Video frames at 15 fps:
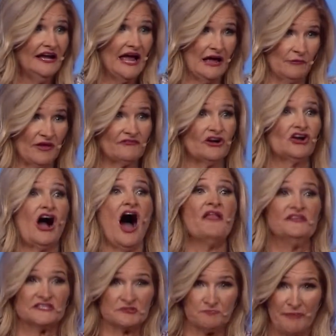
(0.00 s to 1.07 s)
and we have a God
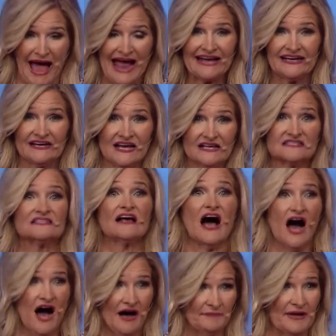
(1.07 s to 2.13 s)
that's backing us
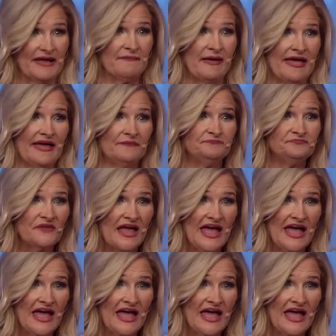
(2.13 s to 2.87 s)
up. Amen?